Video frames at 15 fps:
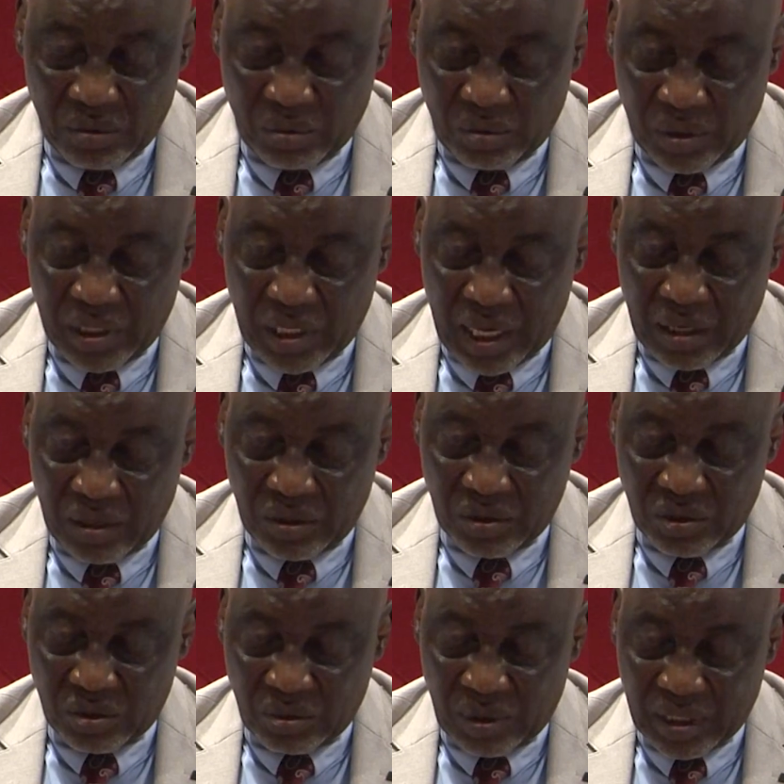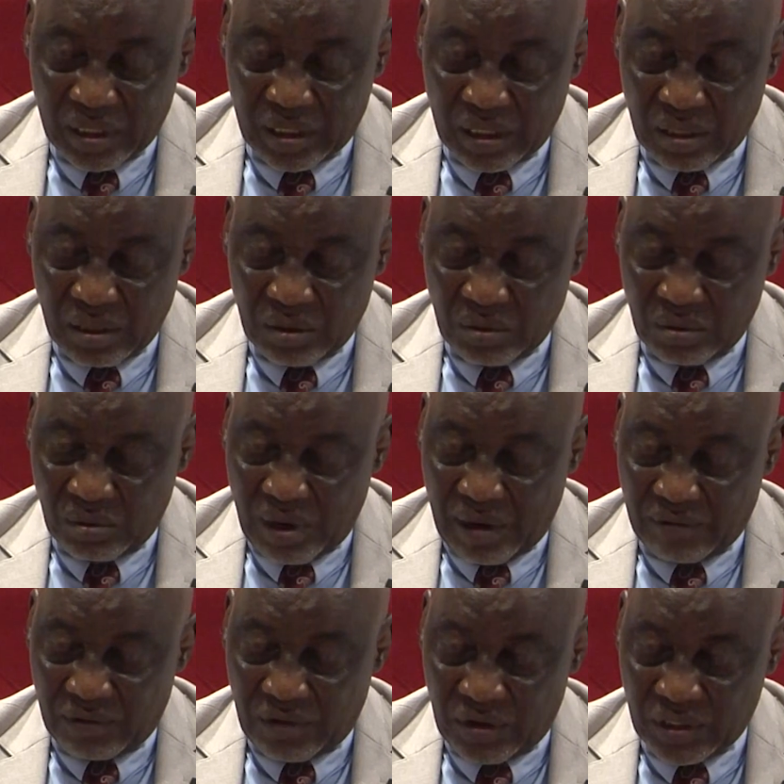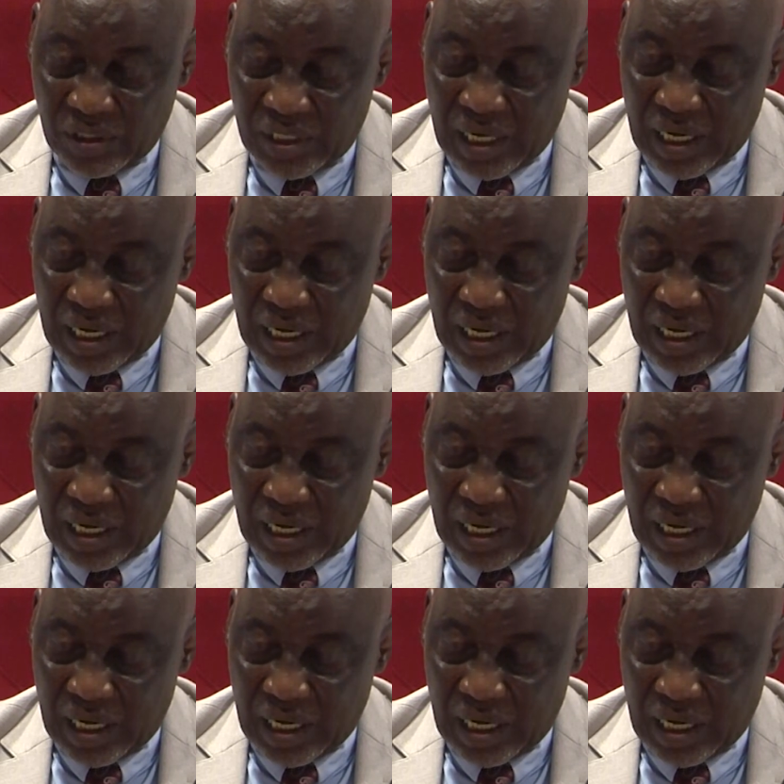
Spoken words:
with their constituents who have lost